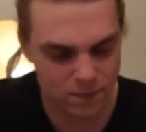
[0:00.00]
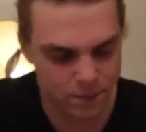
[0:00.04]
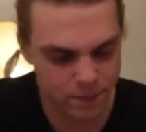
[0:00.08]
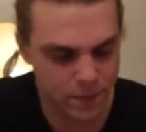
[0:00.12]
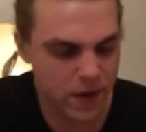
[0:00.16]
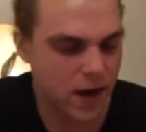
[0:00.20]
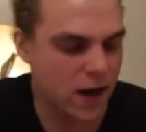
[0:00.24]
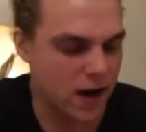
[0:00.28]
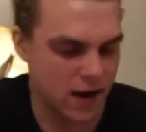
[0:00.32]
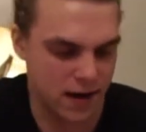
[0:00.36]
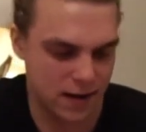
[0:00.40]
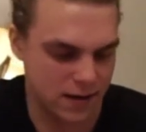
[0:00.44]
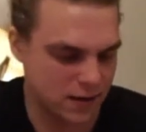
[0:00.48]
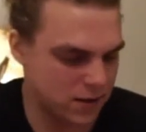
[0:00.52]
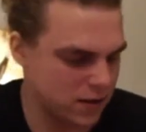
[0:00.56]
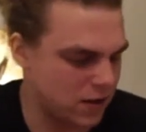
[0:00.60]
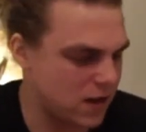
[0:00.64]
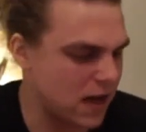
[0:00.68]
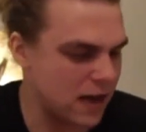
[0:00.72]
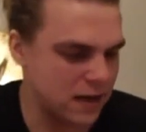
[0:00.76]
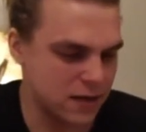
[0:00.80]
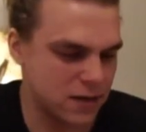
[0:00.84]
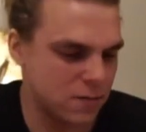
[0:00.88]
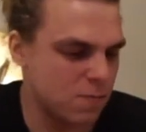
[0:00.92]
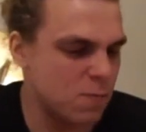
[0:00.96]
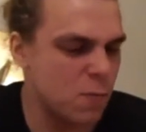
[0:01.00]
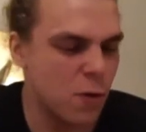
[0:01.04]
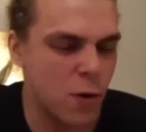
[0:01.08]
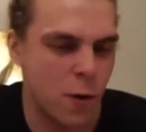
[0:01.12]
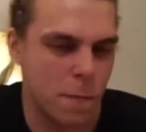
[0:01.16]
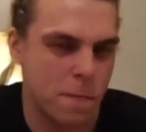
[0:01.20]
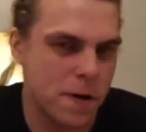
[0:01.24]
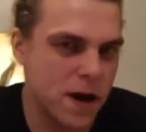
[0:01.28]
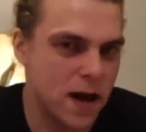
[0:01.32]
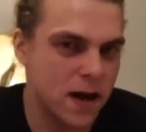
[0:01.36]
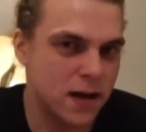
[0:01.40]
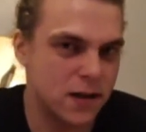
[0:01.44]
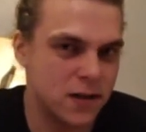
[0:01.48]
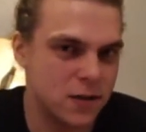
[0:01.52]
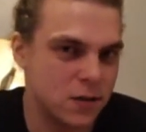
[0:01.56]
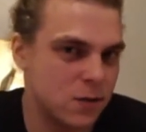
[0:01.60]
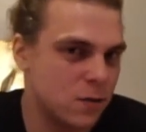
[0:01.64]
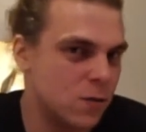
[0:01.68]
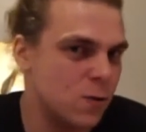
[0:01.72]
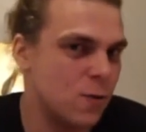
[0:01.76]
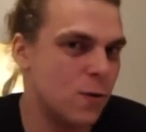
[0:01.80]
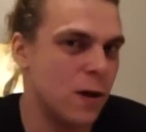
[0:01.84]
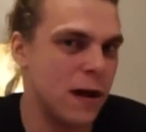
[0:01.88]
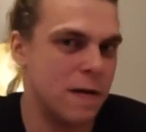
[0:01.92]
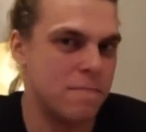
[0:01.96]
that's more
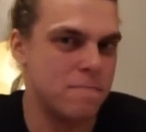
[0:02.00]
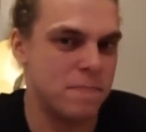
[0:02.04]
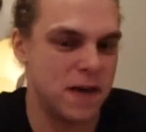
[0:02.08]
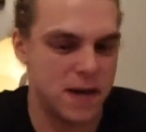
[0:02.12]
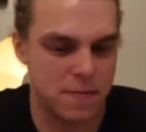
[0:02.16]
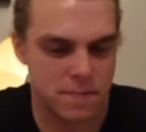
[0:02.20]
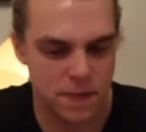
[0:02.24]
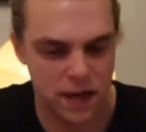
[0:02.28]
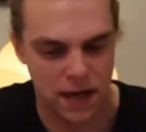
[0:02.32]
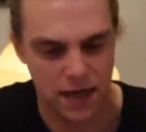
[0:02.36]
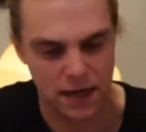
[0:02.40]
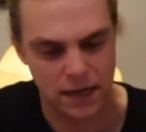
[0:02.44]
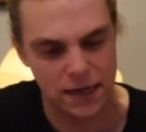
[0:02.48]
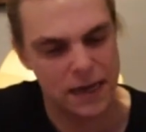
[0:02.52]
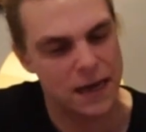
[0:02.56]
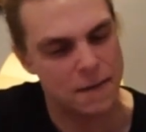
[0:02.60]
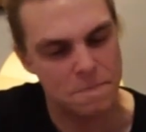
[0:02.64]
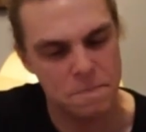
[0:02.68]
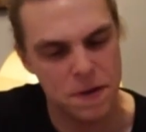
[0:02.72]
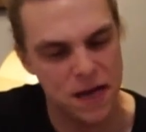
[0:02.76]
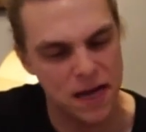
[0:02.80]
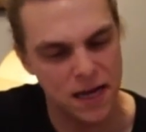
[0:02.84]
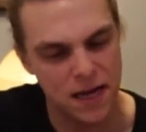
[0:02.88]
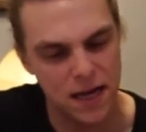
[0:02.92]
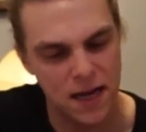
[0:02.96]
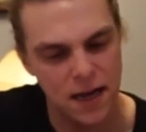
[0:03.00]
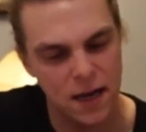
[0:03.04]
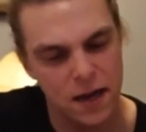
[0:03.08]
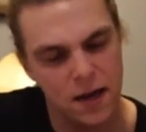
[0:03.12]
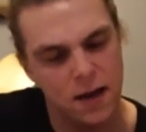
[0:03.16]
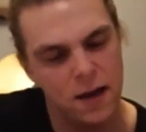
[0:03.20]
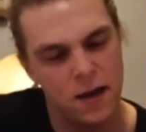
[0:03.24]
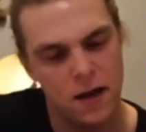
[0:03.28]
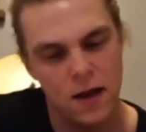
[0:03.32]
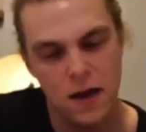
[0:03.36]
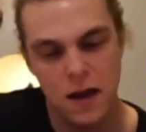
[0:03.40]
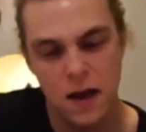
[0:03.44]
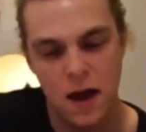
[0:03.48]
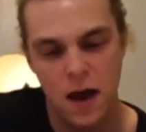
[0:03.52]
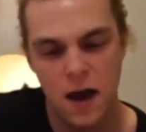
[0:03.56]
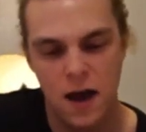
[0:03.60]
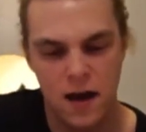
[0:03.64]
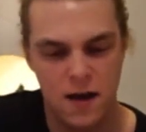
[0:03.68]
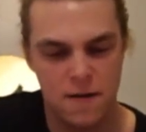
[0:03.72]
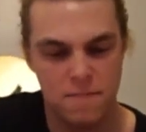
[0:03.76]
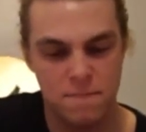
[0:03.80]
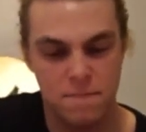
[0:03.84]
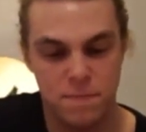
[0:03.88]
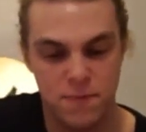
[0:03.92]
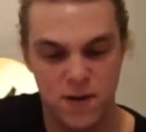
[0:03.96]
personal and me being nitpicky,
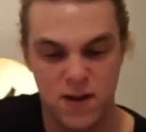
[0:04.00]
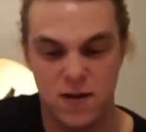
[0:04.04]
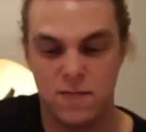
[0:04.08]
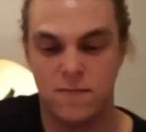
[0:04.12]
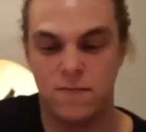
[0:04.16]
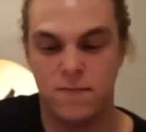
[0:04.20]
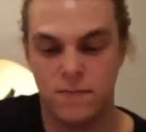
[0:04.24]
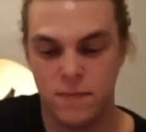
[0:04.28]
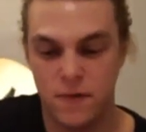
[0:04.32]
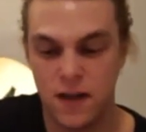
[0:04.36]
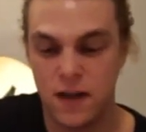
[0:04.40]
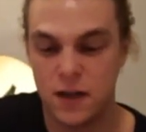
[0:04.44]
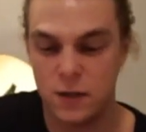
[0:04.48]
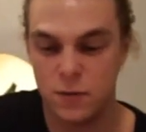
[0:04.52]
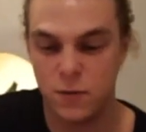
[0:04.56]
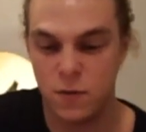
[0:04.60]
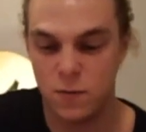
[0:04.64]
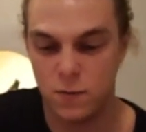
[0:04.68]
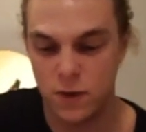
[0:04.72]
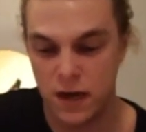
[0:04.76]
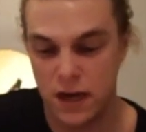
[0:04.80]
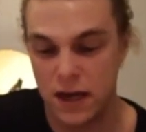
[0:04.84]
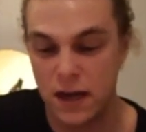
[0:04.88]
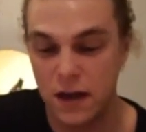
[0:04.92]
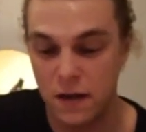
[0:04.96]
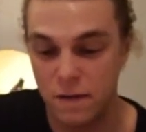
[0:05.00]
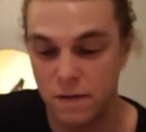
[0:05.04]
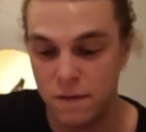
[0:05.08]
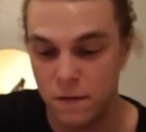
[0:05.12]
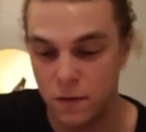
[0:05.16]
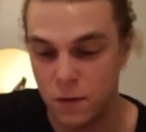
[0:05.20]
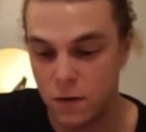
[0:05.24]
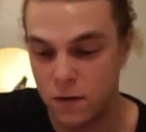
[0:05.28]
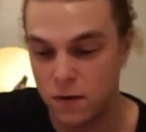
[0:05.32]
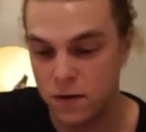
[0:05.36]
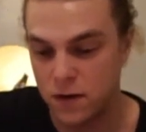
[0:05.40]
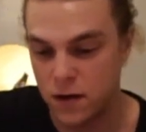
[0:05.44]
but that's what we're here for.